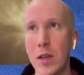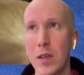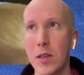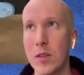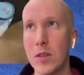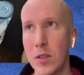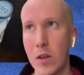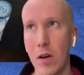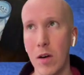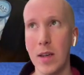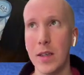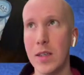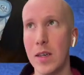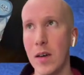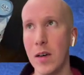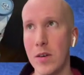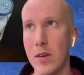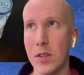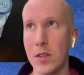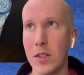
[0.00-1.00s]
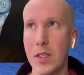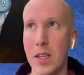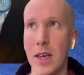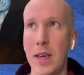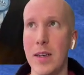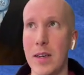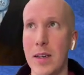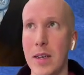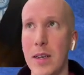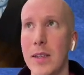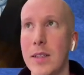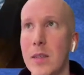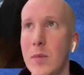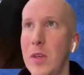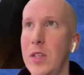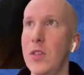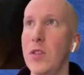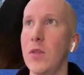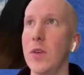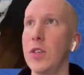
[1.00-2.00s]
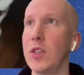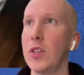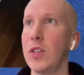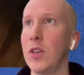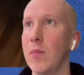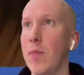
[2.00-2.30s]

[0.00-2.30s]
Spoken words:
starting to understand and get some intuition